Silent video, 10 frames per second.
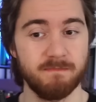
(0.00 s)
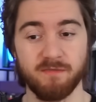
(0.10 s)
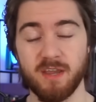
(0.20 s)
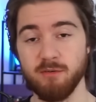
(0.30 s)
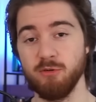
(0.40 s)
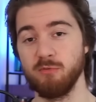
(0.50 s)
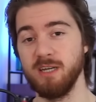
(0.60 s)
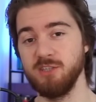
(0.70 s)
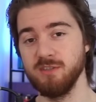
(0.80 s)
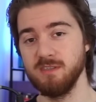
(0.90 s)
I've given you the
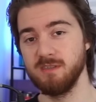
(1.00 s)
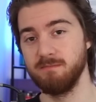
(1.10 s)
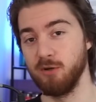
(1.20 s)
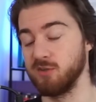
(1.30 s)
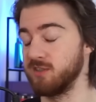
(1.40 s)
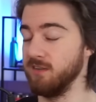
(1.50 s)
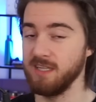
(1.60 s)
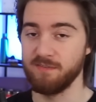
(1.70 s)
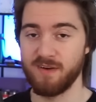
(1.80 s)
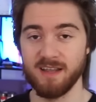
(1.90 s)
regions, but you still
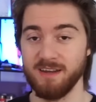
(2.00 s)
need to find